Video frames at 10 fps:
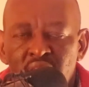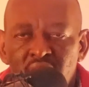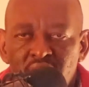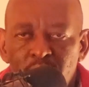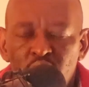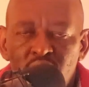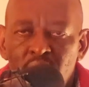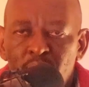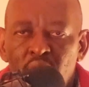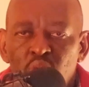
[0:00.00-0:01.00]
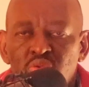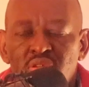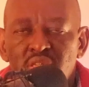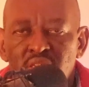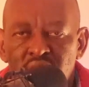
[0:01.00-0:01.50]
And the beauty
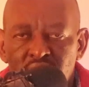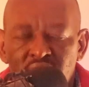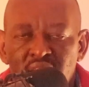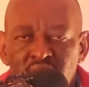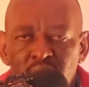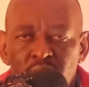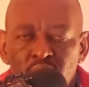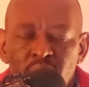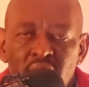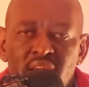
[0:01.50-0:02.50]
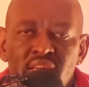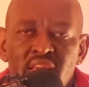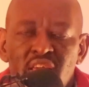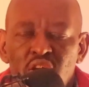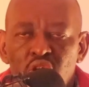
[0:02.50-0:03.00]
about this email
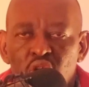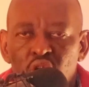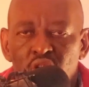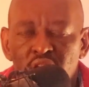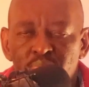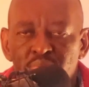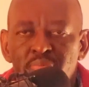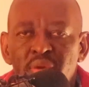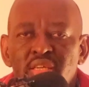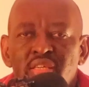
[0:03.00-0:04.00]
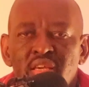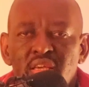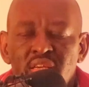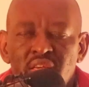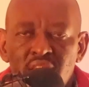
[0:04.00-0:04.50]
marketing or
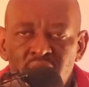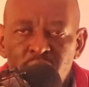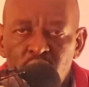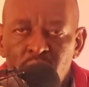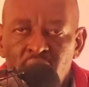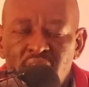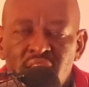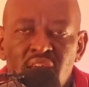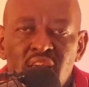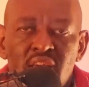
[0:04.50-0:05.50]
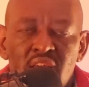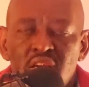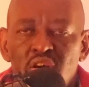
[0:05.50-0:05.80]
implementing email marketing